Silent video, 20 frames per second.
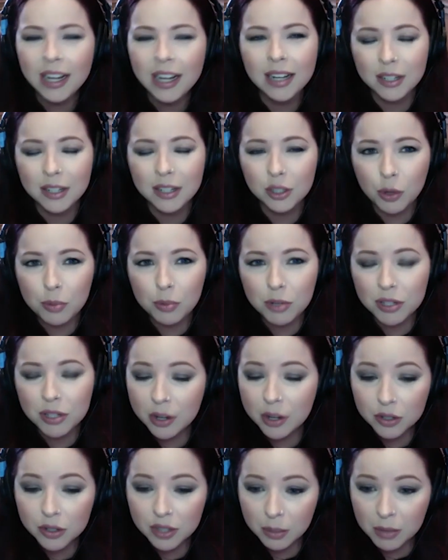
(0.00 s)
descriptions
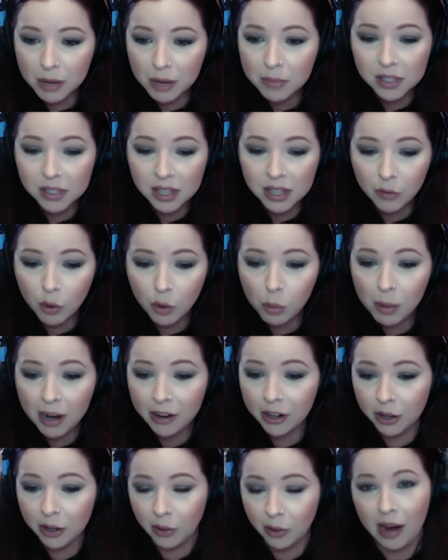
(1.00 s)
that are sometimes several
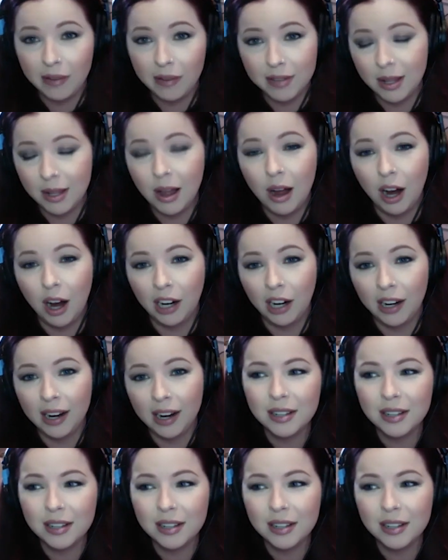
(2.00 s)
paragraphs long.